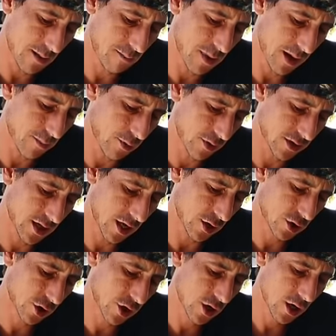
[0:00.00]
A big boy
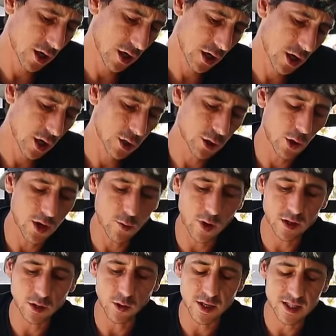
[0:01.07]
stash.
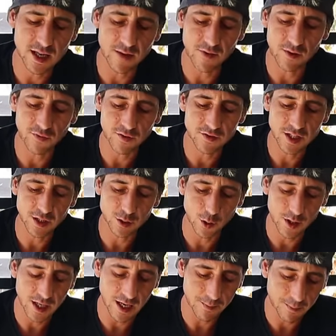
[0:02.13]
31, 37, 15,
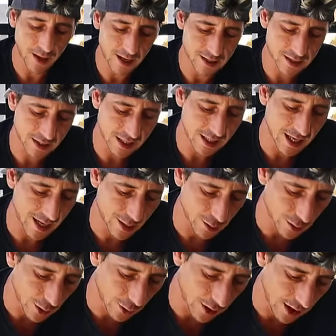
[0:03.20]
38 pesky, and a
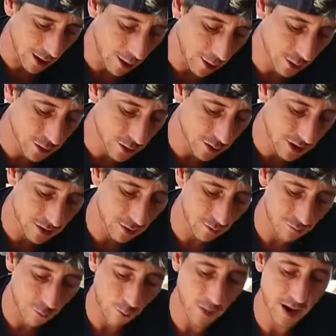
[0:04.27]
30. Also, these are
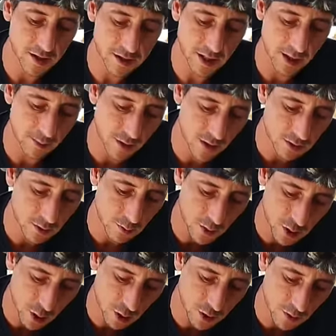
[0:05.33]
full packs that I bought, so
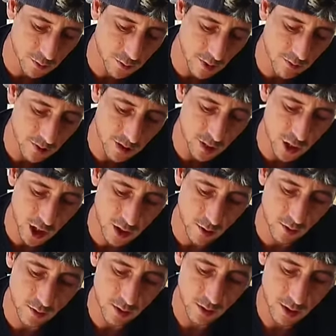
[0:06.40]
make sure you subscribe to the
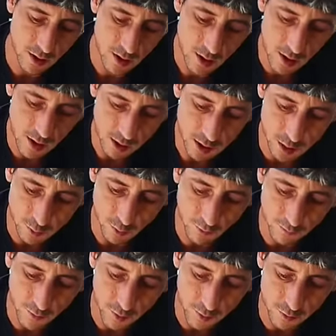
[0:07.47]
channel because we'll
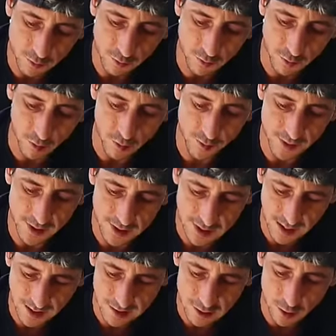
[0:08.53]
follow through on all these
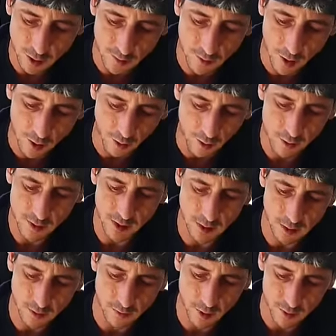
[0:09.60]
tickets tomorrow in
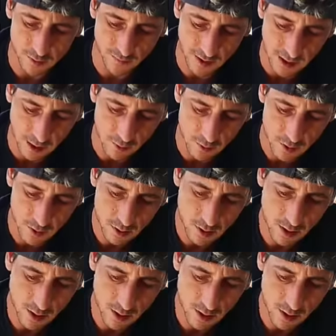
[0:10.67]
tomorrow's video.